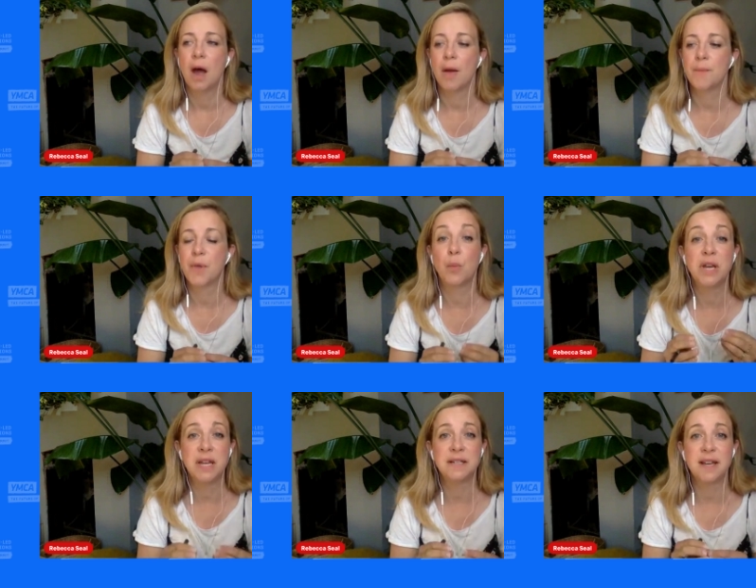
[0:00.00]
And we
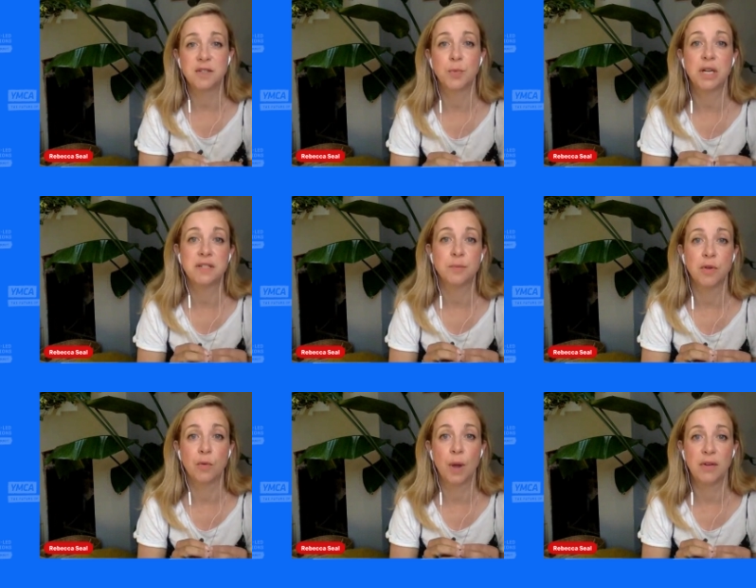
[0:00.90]
need desperately to
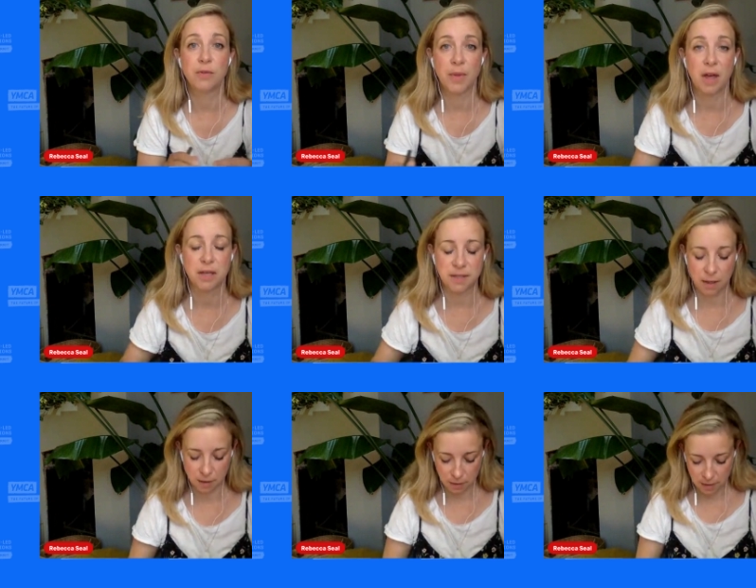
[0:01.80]
move away from that
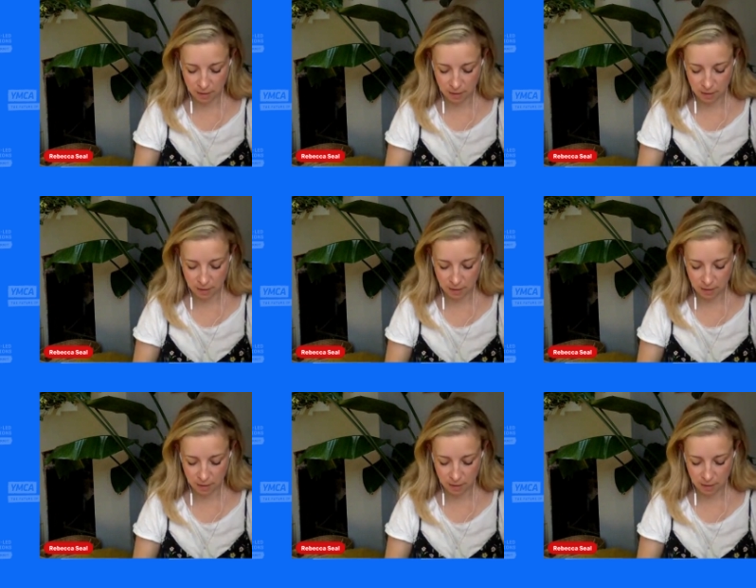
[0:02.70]
idea.